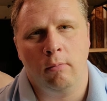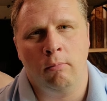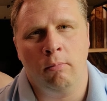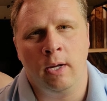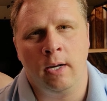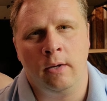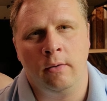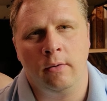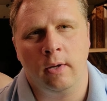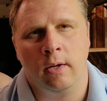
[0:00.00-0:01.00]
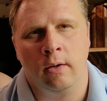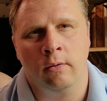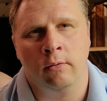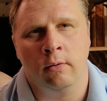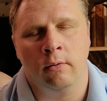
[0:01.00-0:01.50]
But I do think it
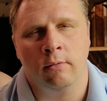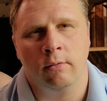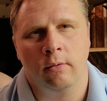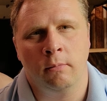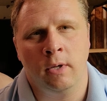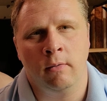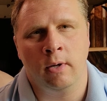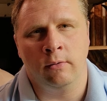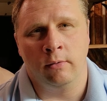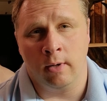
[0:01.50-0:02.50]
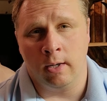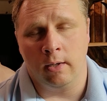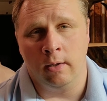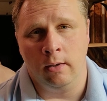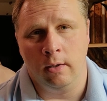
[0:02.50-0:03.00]
deserves to be
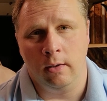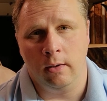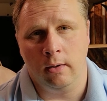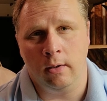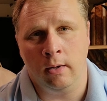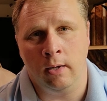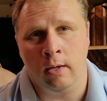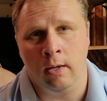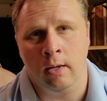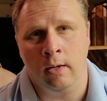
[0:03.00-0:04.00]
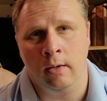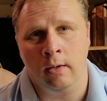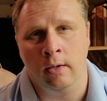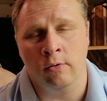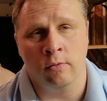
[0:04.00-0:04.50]
resurrected and
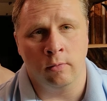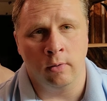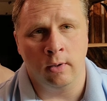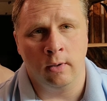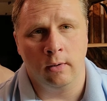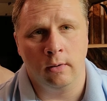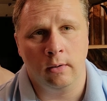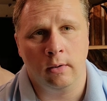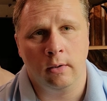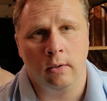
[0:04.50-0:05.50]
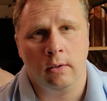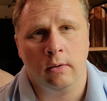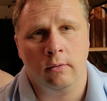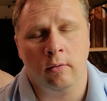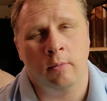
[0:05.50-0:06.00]
enjoyed.
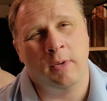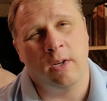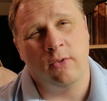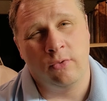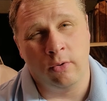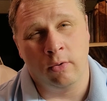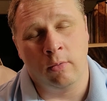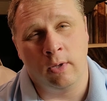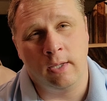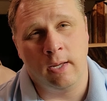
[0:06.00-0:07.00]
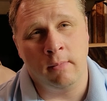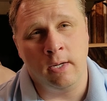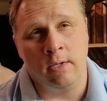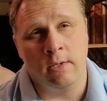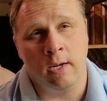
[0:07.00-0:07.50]
So I'm not sure what that
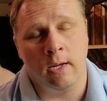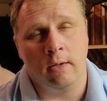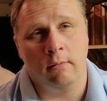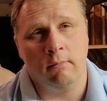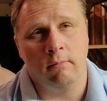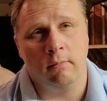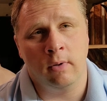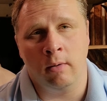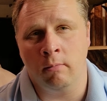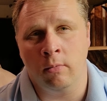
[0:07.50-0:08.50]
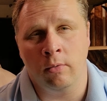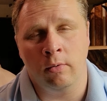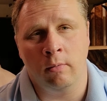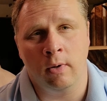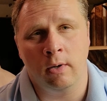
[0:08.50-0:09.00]
means yet. I'm more
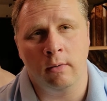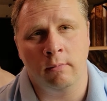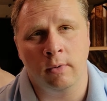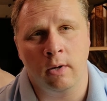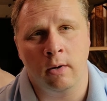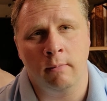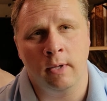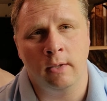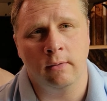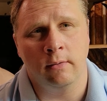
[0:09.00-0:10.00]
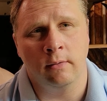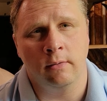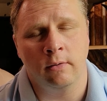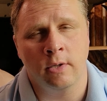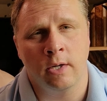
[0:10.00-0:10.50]
than welcome to comments and
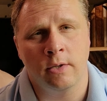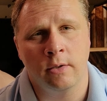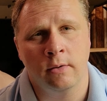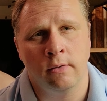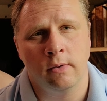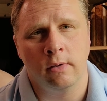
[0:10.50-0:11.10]
suggestions.